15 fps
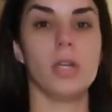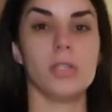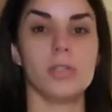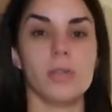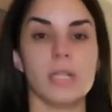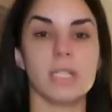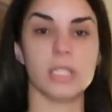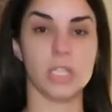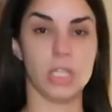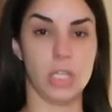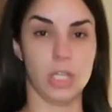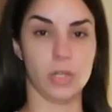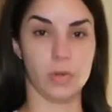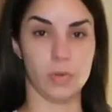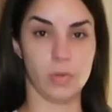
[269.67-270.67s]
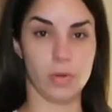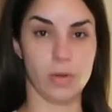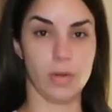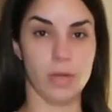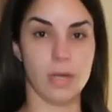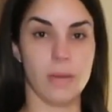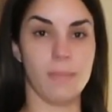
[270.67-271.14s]
So it is cute,
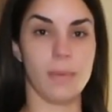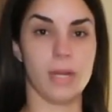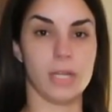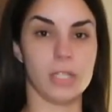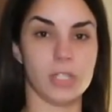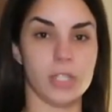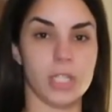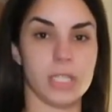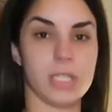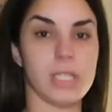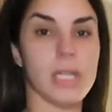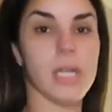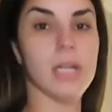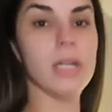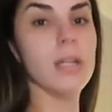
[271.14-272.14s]
but it's just,